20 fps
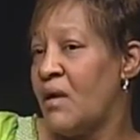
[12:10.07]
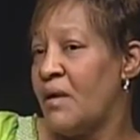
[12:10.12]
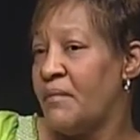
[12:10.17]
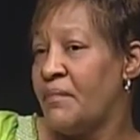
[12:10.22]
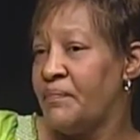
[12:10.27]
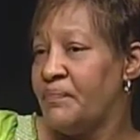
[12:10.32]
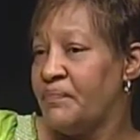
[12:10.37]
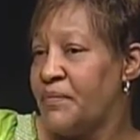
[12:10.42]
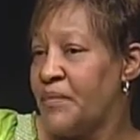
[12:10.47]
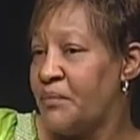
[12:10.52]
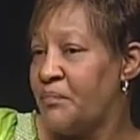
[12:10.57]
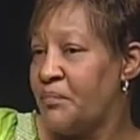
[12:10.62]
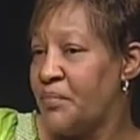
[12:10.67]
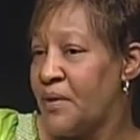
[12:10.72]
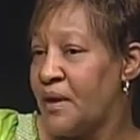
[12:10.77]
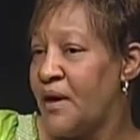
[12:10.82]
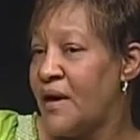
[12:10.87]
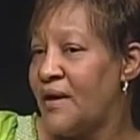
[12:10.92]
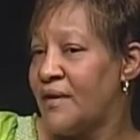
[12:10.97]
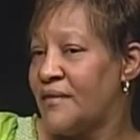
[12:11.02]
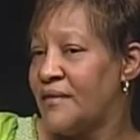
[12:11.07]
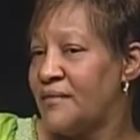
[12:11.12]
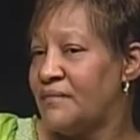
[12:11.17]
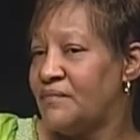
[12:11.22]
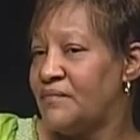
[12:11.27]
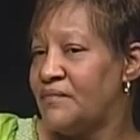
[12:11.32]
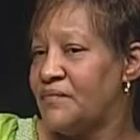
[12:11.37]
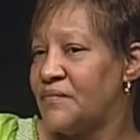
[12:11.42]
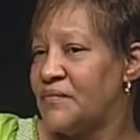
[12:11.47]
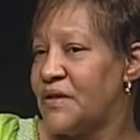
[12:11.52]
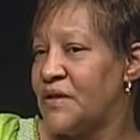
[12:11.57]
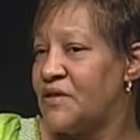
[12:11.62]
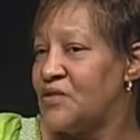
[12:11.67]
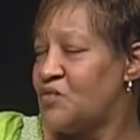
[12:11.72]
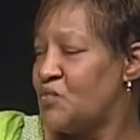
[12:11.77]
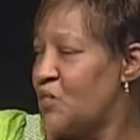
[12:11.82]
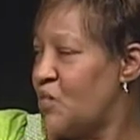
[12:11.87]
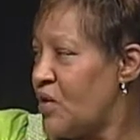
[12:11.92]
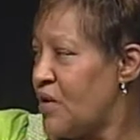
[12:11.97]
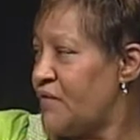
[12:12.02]
Um, but
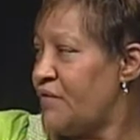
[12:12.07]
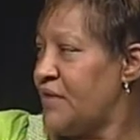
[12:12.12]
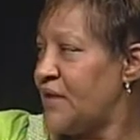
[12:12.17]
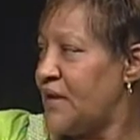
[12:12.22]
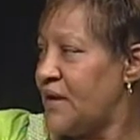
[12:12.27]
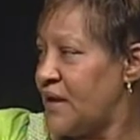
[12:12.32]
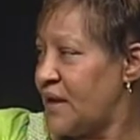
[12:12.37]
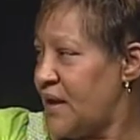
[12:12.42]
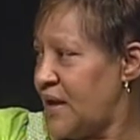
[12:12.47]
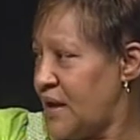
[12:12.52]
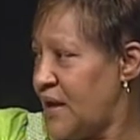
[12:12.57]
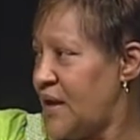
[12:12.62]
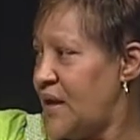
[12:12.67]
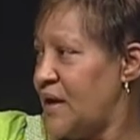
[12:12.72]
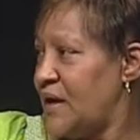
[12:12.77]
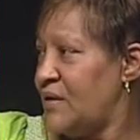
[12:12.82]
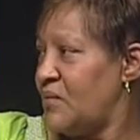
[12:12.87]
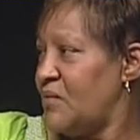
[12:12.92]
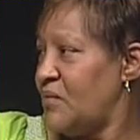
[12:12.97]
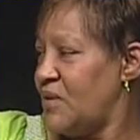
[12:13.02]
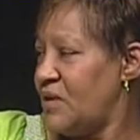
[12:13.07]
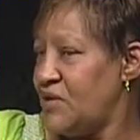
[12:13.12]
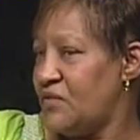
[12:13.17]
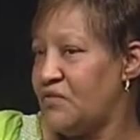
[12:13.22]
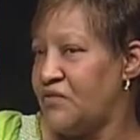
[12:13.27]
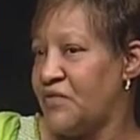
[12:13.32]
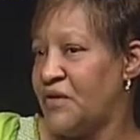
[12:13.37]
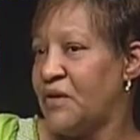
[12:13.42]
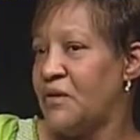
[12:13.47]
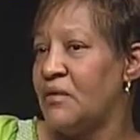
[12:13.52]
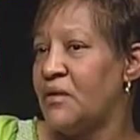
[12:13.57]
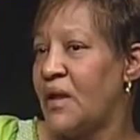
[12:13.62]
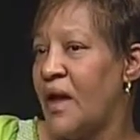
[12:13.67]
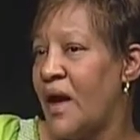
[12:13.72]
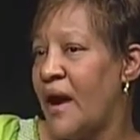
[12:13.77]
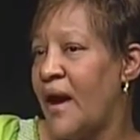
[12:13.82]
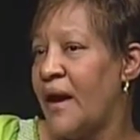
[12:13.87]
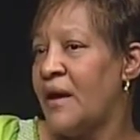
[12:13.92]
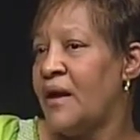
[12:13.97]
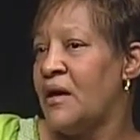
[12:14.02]
it's worth it in the end when you feel
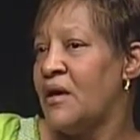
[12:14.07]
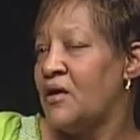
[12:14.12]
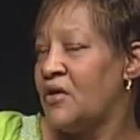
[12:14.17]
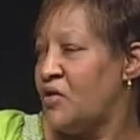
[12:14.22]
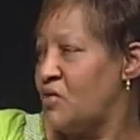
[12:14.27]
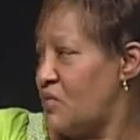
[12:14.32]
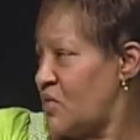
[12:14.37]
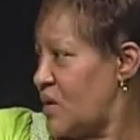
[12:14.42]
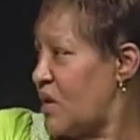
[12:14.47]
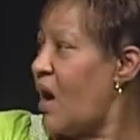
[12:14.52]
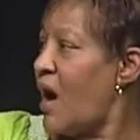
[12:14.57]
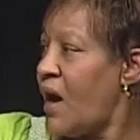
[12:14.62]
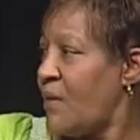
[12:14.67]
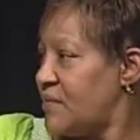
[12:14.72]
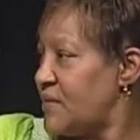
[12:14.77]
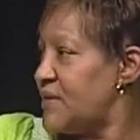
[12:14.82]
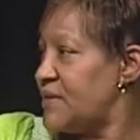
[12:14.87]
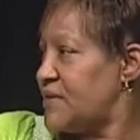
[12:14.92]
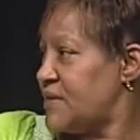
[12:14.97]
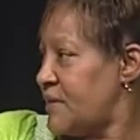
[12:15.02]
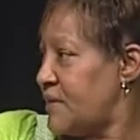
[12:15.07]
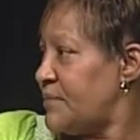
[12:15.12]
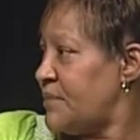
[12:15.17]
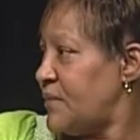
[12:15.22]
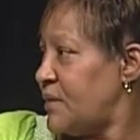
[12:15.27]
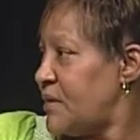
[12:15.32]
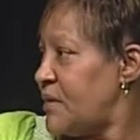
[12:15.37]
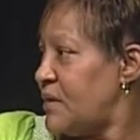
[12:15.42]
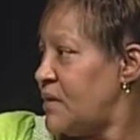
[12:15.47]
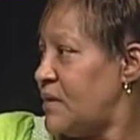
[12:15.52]
like you accomplished something.